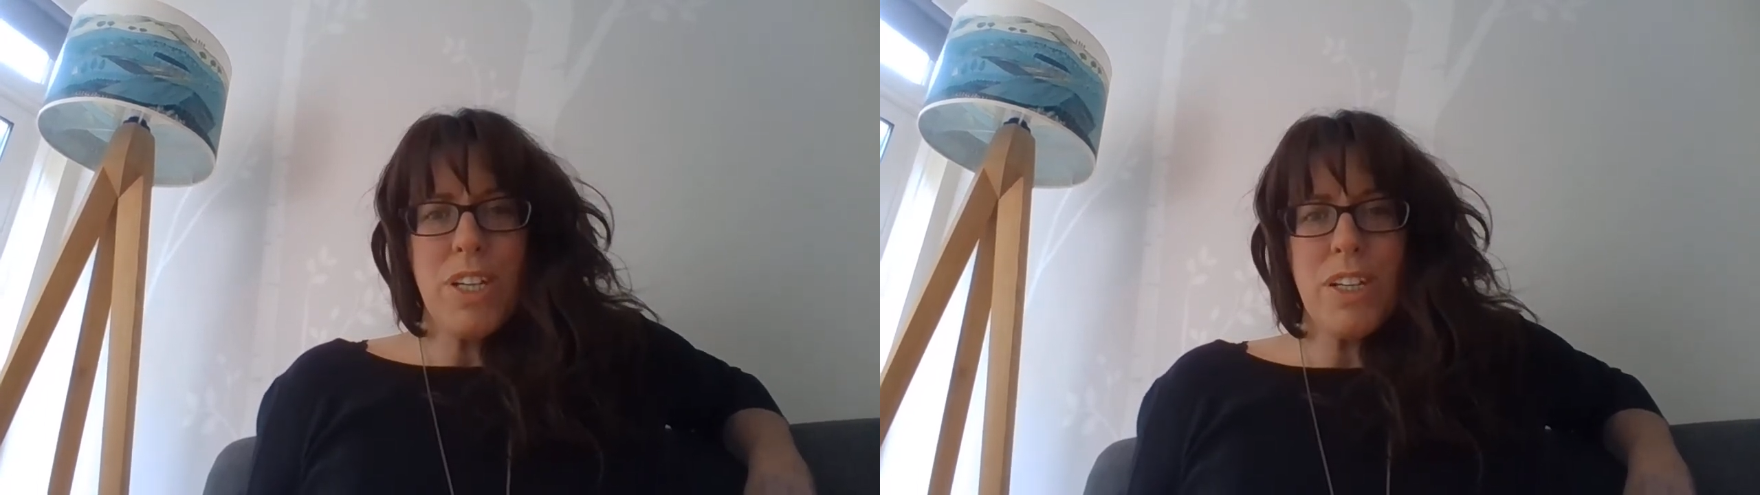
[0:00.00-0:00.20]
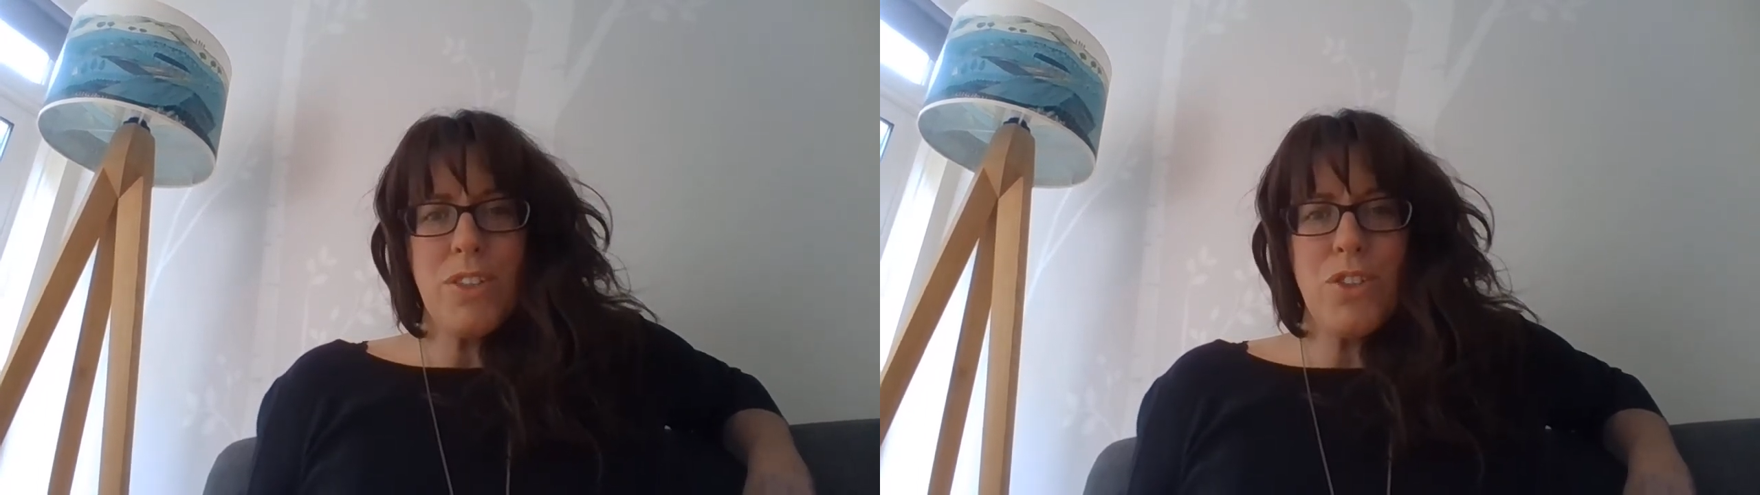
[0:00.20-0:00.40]

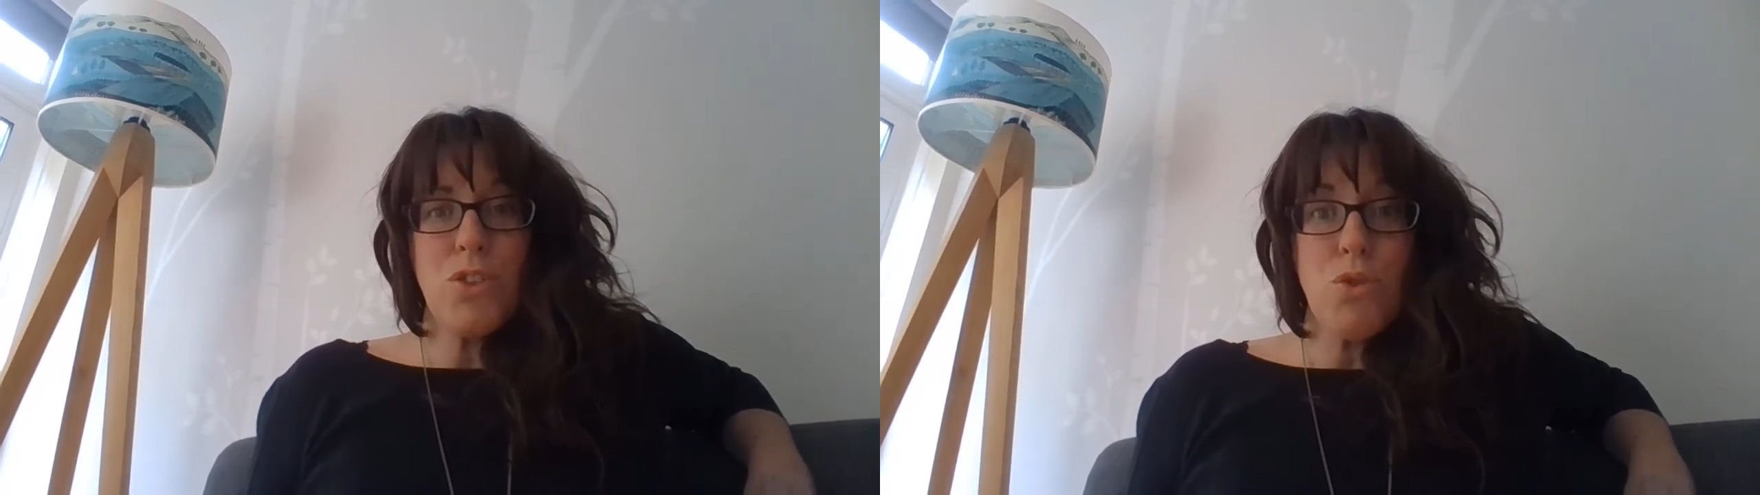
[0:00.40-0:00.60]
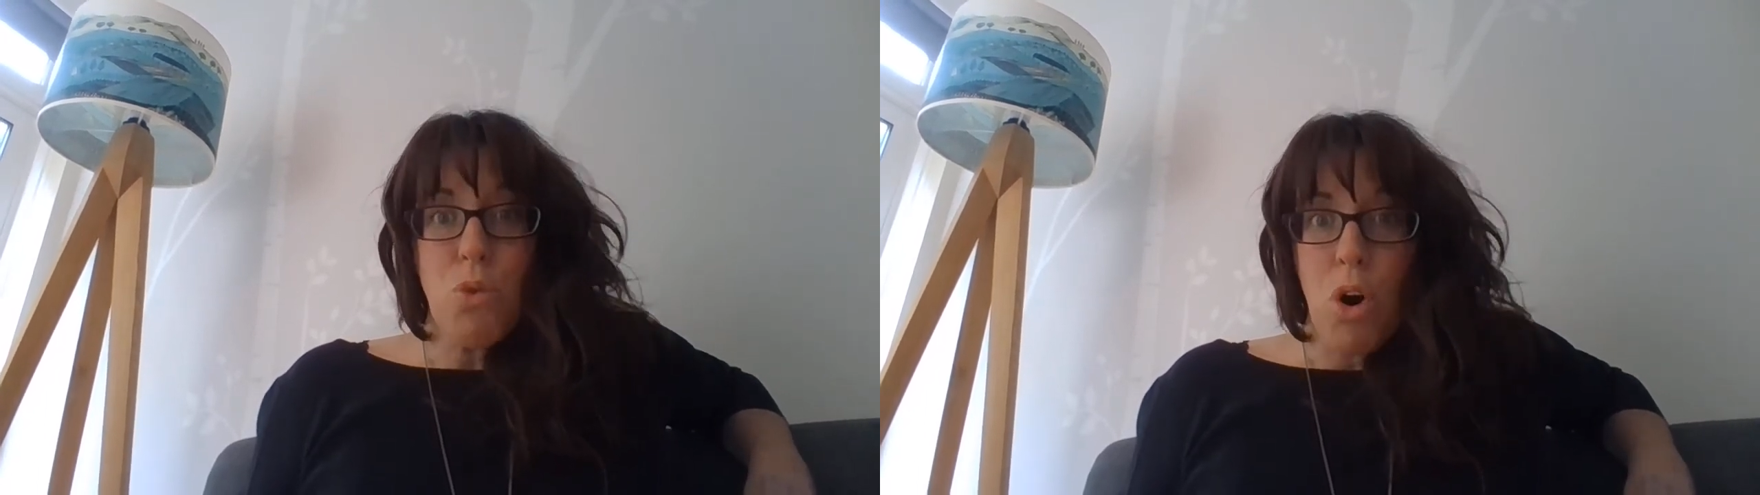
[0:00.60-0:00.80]
as
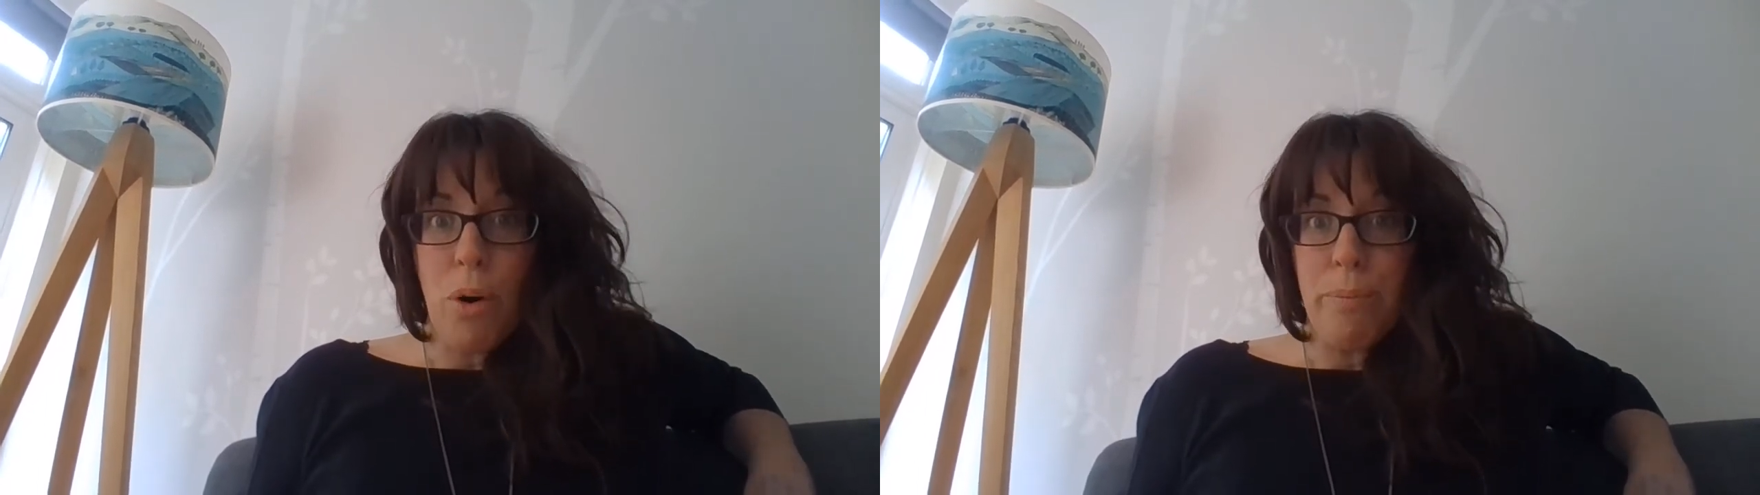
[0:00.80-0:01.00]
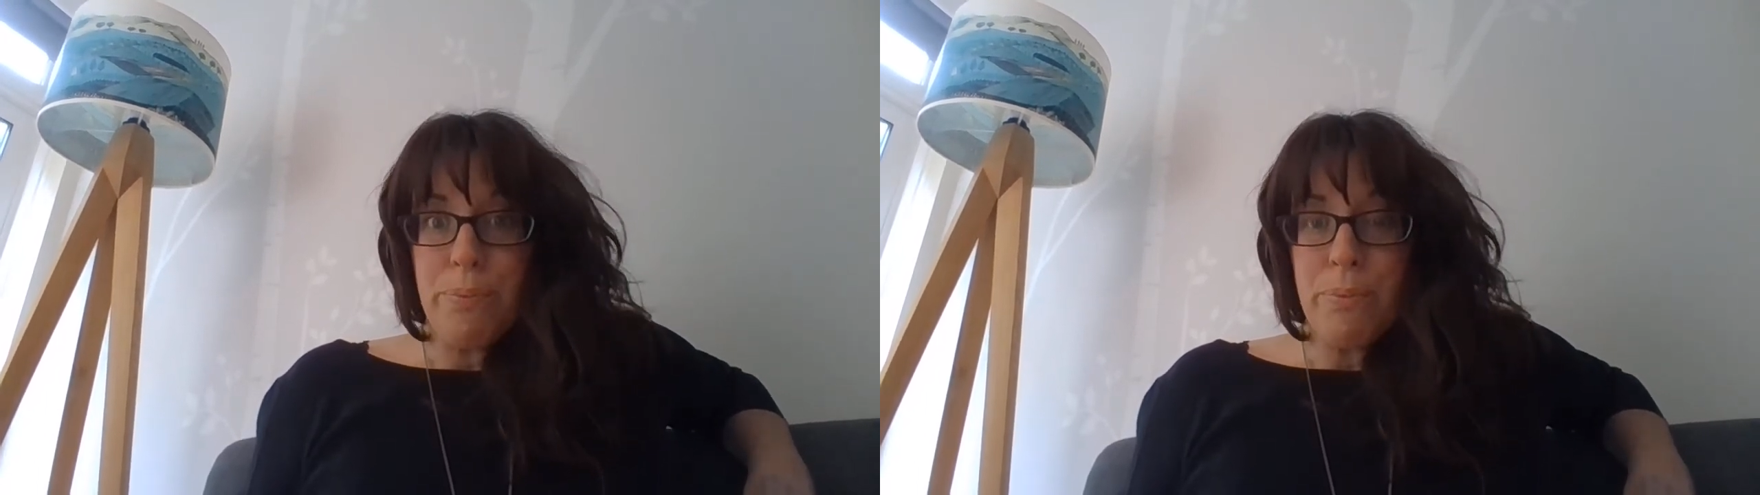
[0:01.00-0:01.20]

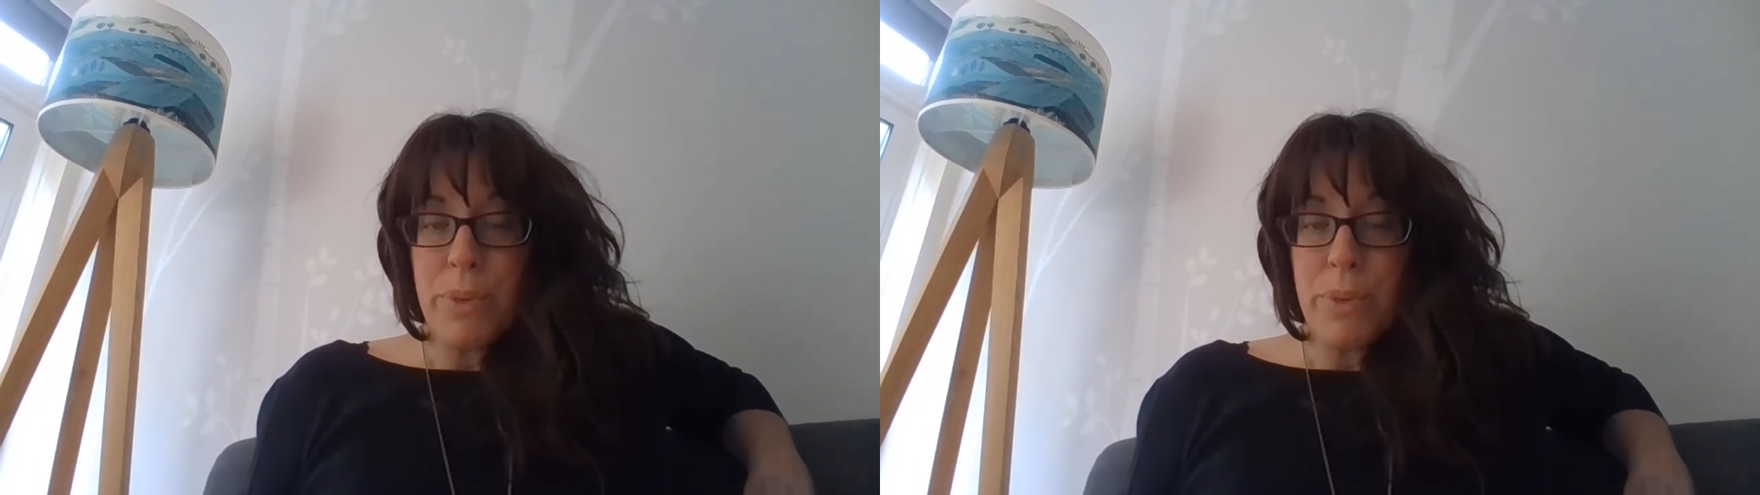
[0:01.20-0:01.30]
strong